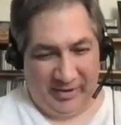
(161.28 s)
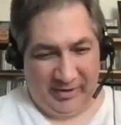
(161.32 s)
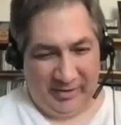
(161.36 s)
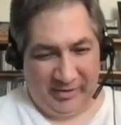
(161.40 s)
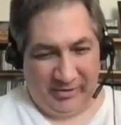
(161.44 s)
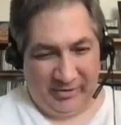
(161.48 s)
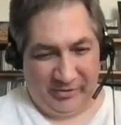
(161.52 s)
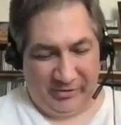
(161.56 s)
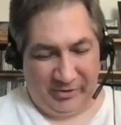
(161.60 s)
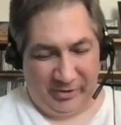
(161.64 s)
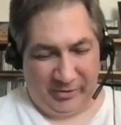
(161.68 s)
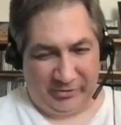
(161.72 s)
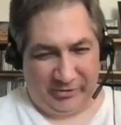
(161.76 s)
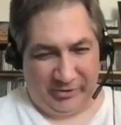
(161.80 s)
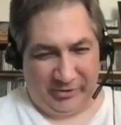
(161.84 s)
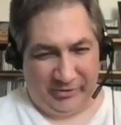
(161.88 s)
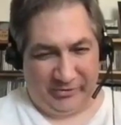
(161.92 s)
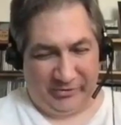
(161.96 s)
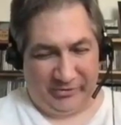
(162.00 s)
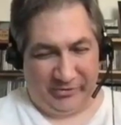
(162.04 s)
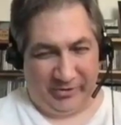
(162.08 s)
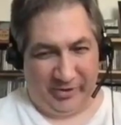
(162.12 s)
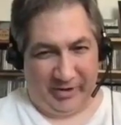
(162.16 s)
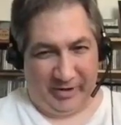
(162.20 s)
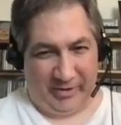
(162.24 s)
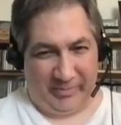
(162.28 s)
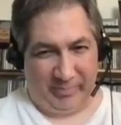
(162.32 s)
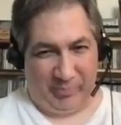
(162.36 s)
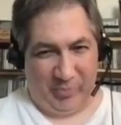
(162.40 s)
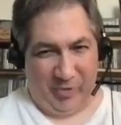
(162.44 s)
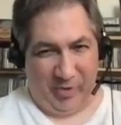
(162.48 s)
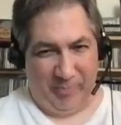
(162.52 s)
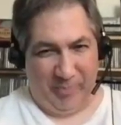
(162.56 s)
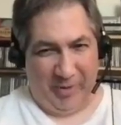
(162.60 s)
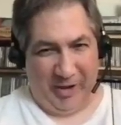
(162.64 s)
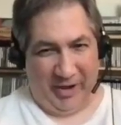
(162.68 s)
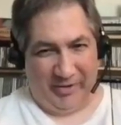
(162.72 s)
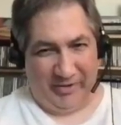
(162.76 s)
So since the
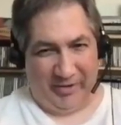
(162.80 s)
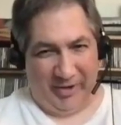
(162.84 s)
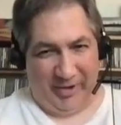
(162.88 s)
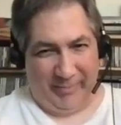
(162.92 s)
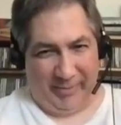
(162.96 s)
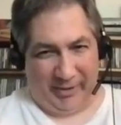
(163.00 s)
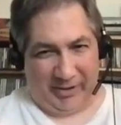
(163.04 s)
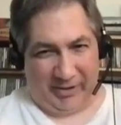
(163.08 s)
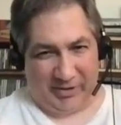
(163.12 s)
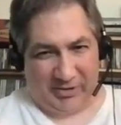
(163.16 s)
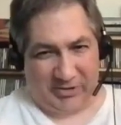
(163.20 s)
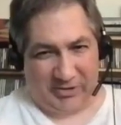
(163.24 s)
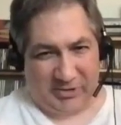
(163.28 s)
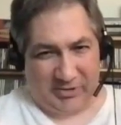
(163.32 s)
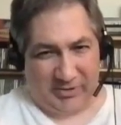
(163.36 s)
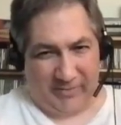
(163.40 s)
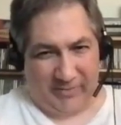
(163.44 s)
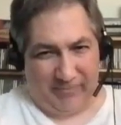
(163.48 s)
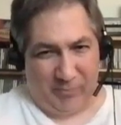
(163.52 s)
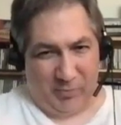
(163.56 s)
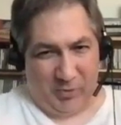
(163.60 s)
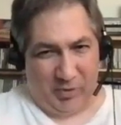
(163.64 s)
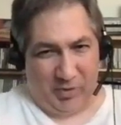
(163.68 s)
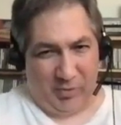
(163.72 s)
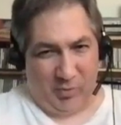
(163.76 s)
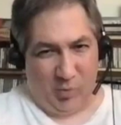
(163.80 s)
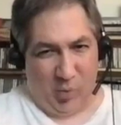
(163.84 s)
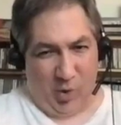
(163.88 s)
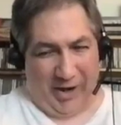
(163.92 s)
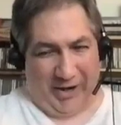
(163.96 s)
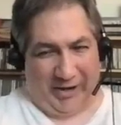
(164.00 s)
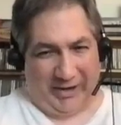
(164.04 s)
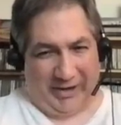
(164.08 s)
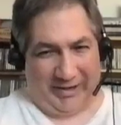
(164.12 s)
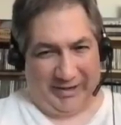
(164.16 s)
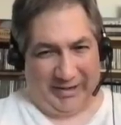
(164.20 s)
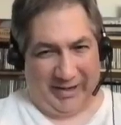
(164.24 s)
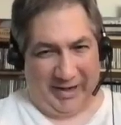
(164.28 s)
pandemic is
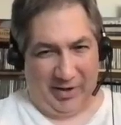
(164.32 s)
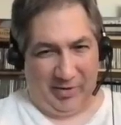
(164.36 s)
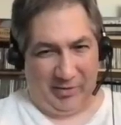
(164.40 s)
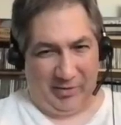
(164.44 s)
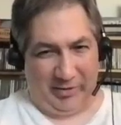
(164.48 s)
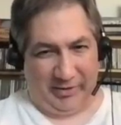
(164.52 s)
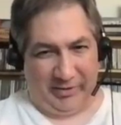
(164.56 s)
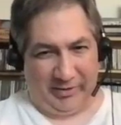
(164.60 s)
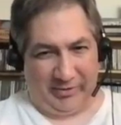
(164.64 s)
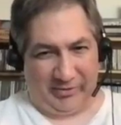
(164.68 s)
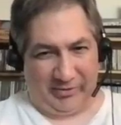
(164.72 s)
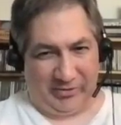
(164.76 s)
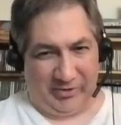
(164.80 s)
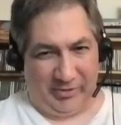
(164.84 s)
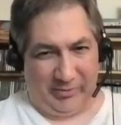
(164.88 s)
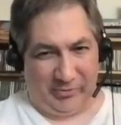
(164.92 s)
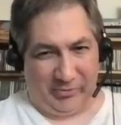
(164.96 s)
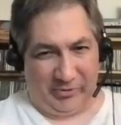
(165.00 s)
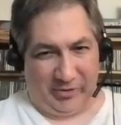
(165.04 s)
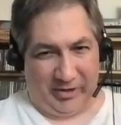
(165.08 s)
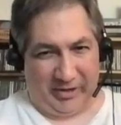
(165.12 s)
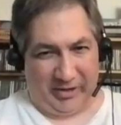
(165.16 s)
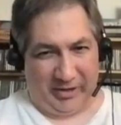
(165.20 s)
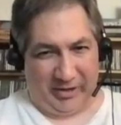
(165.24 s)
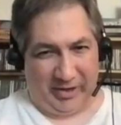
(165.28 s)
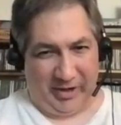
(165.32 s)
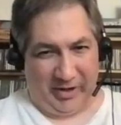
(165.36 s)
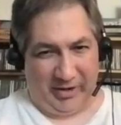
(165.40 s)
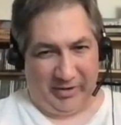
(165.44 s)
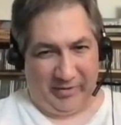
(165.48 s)
winding down here, it seems like